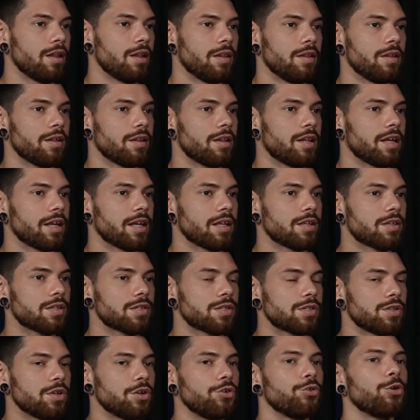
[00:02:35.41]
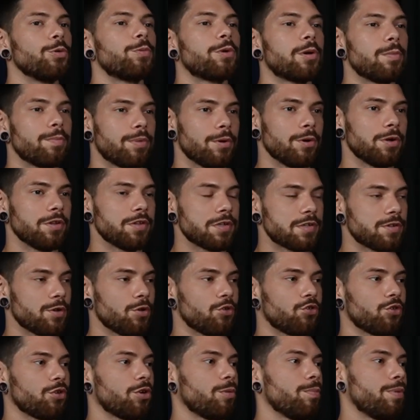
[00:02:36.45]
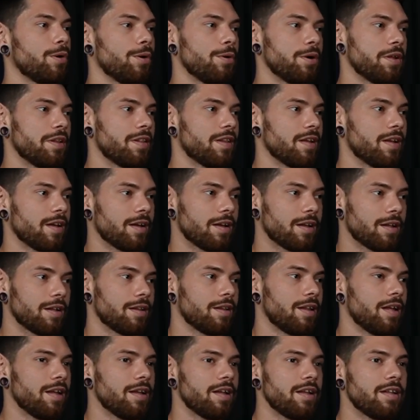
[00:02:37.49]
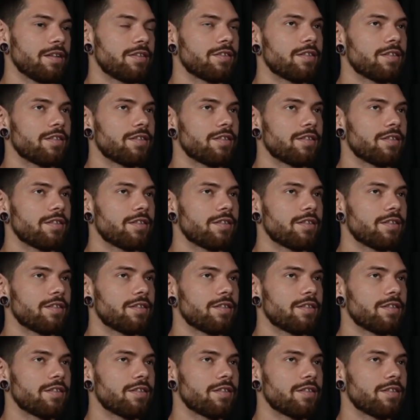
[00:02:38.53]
The group component, the social component, it